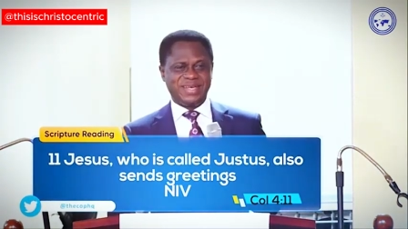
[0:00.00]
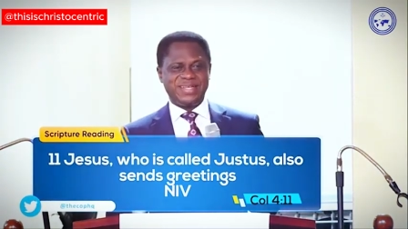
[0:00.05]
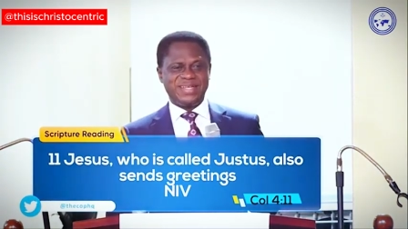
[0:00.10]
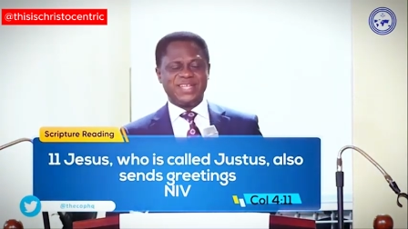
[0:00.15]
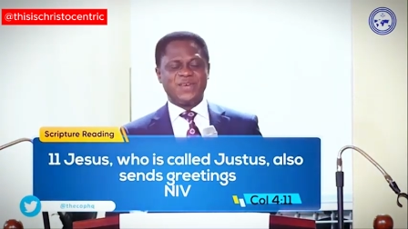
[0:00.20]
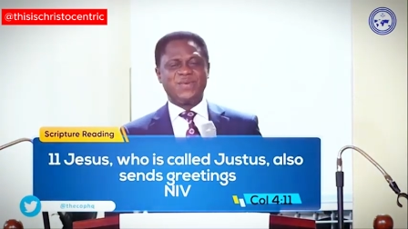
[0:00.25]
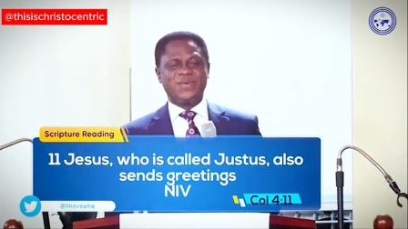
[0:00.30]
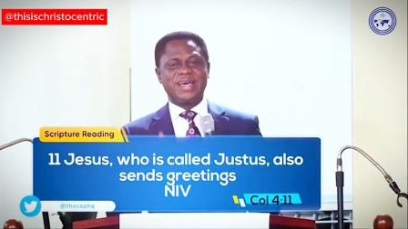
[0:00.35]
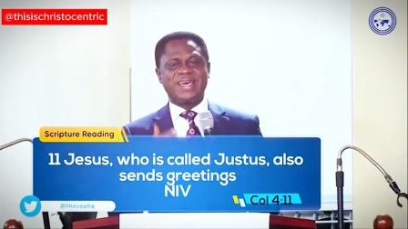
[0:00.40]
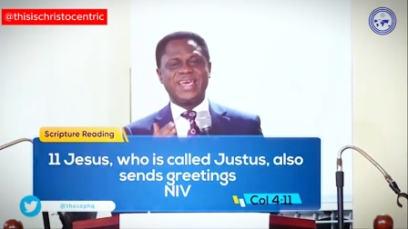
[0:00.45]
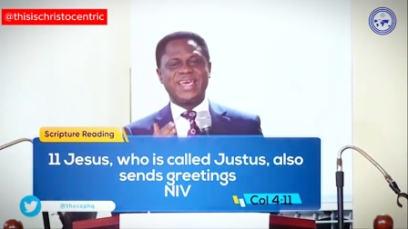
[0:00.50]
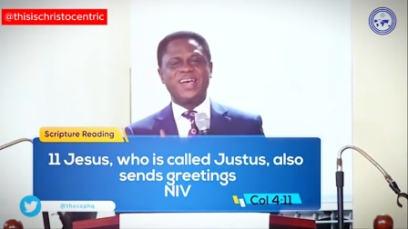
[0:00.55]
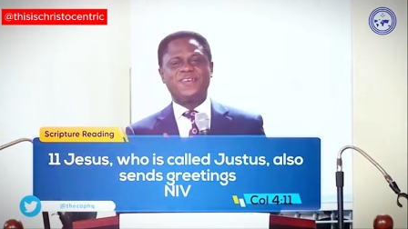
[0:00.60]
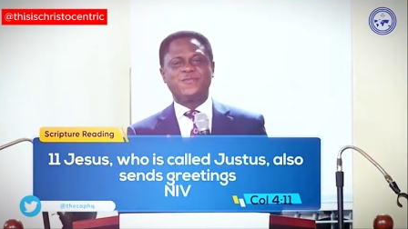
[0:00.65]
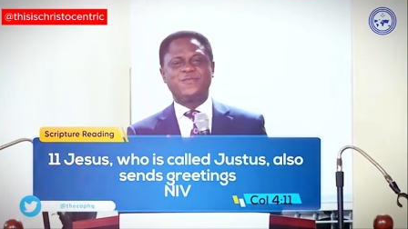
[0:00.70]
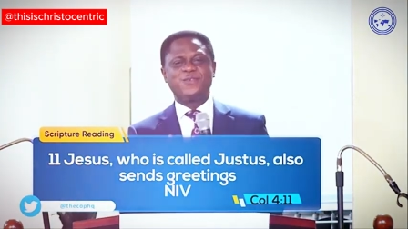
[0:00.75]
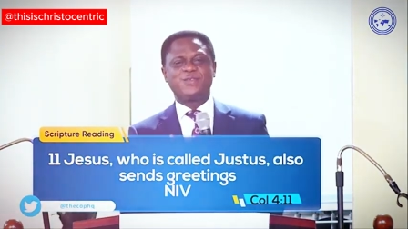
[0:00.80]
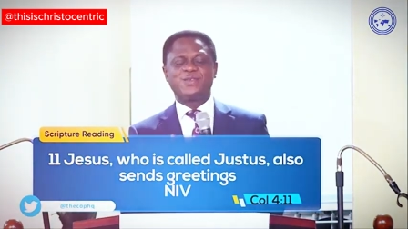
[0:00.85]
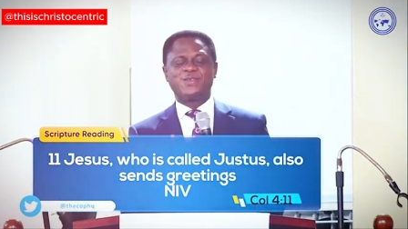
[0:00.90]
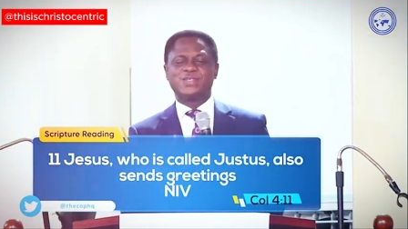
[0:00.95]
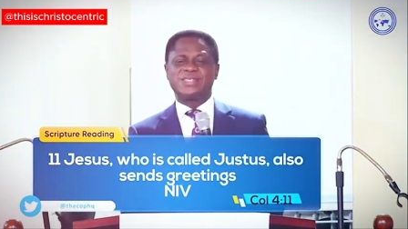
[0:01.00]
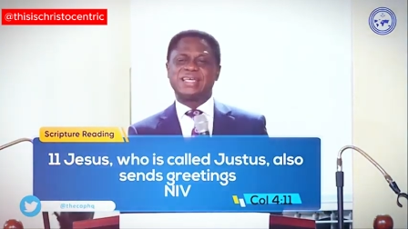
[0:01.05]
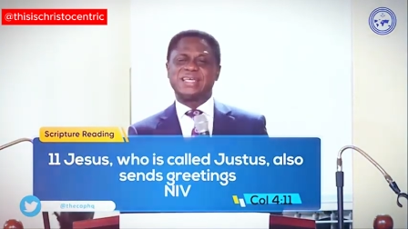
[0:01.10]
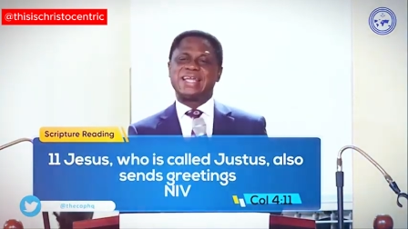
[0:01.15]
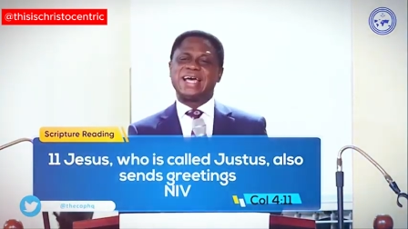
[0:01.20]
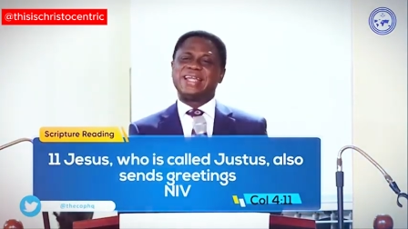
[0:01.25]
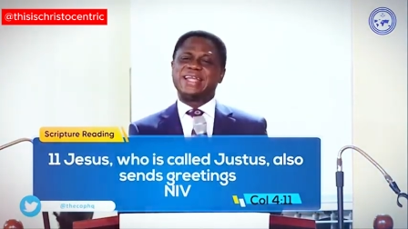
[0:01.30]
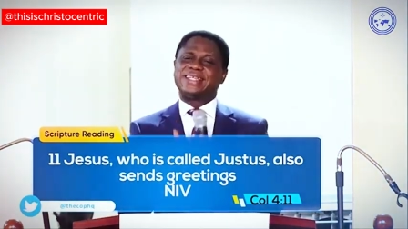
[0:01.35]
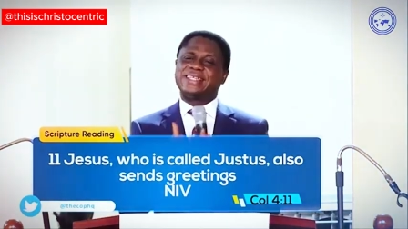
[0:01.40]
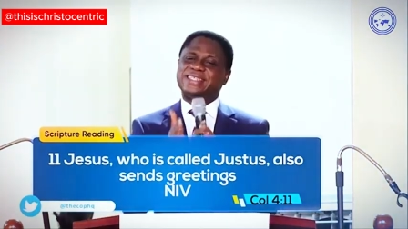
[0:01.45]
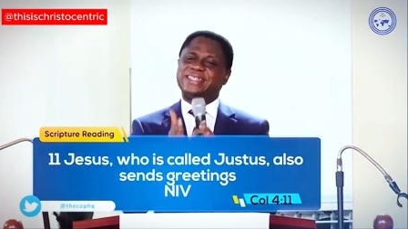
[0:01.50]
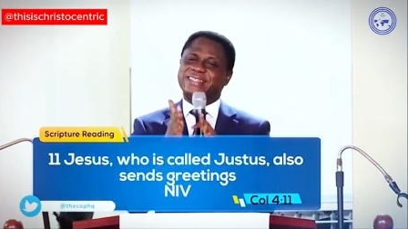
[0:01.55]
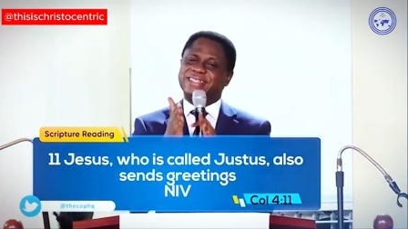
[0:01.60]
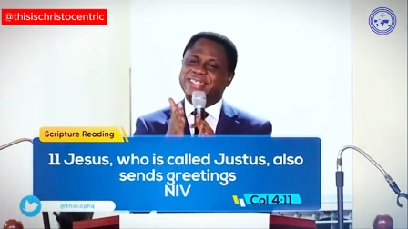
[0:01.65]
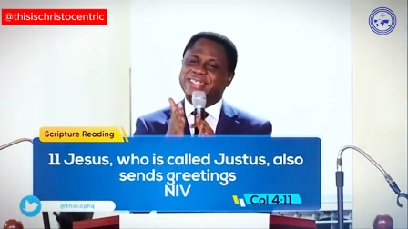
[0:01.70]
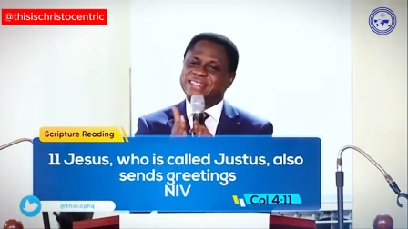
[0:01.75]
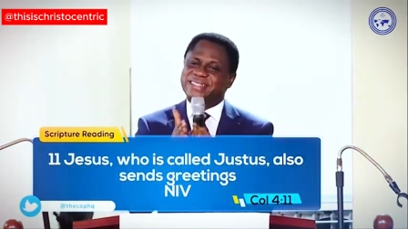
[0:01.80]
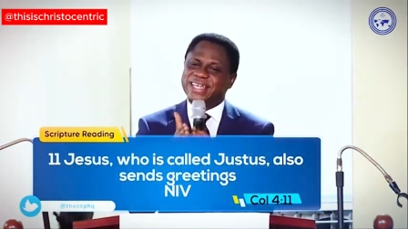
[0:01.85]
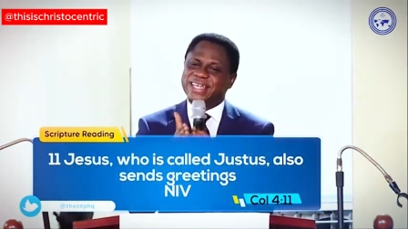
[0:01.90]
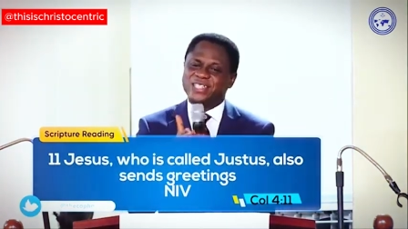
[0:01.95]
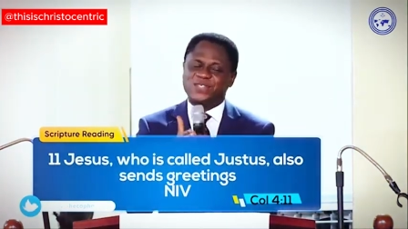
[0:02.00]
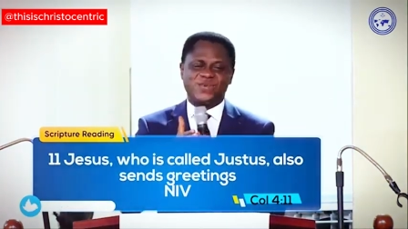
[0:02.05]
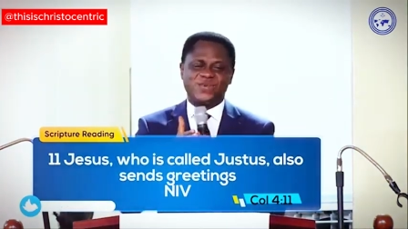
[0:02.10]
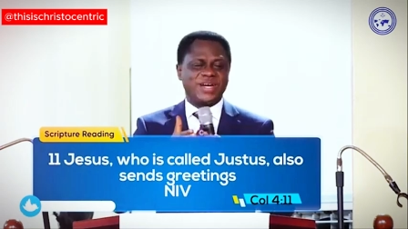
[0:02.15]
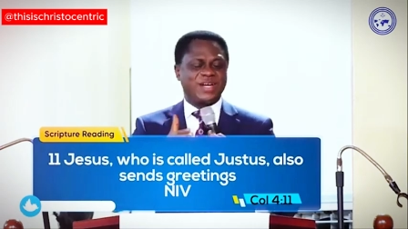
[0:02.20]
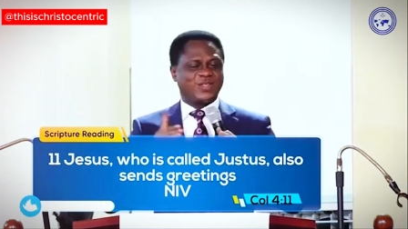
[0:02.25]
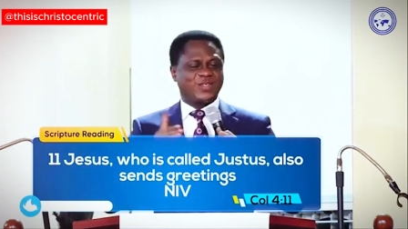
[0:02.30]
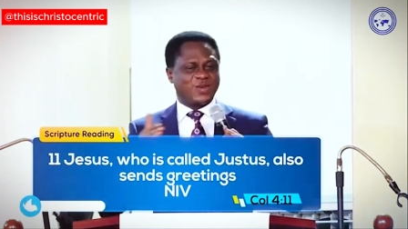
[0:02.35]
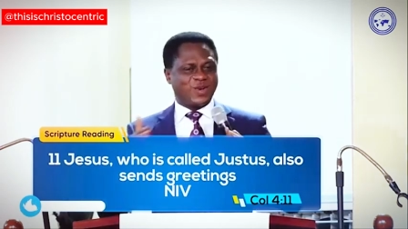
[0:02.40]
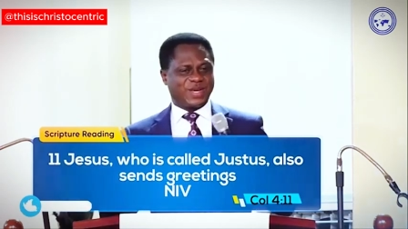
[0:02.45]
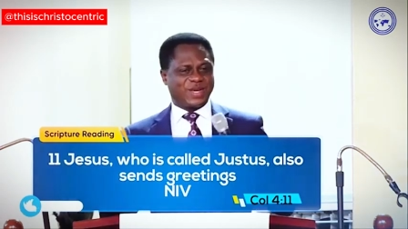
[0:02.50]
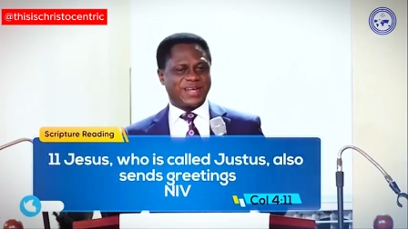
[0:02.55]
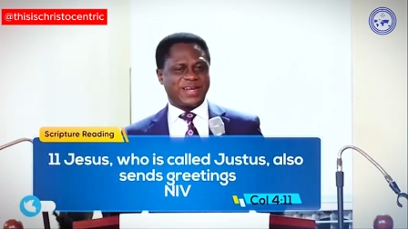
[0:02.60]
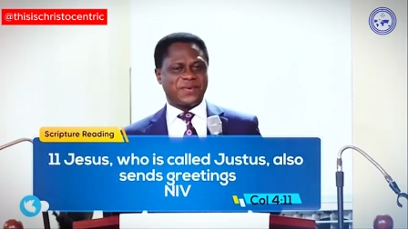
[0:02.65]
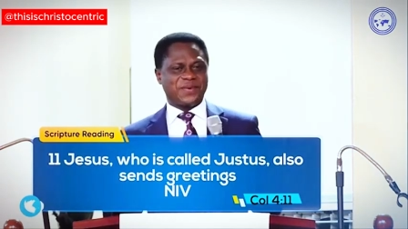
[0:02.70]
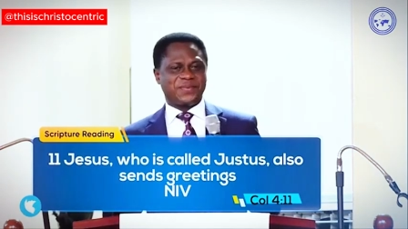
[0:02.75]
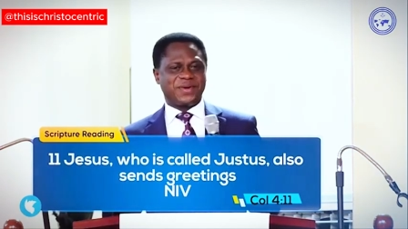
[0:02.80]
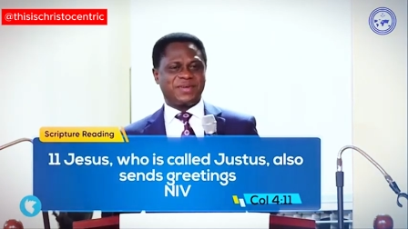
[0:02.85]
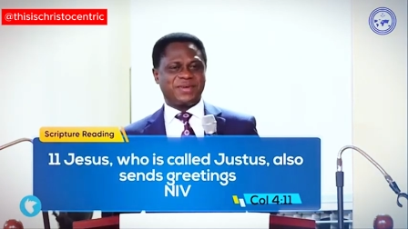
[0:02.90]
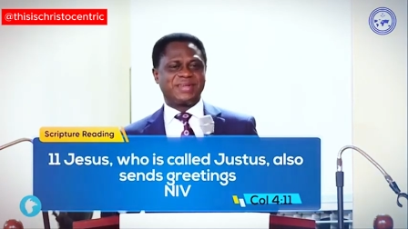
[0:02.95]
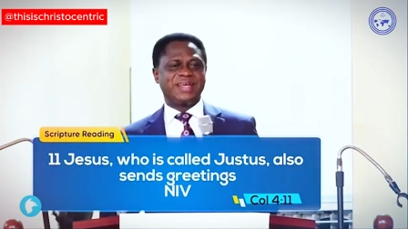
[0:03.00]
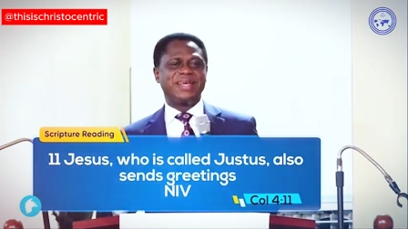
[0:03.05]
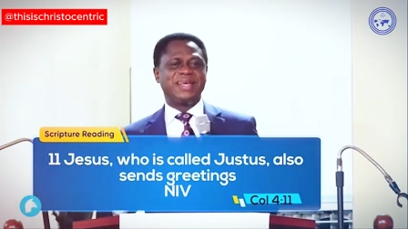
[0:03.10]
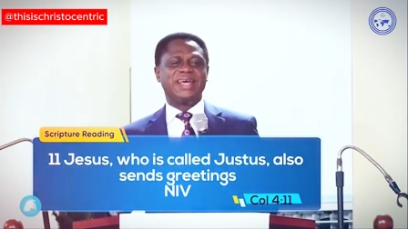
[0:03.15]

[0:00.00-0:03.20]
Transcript: they were careful to say that this Jesus we are talking about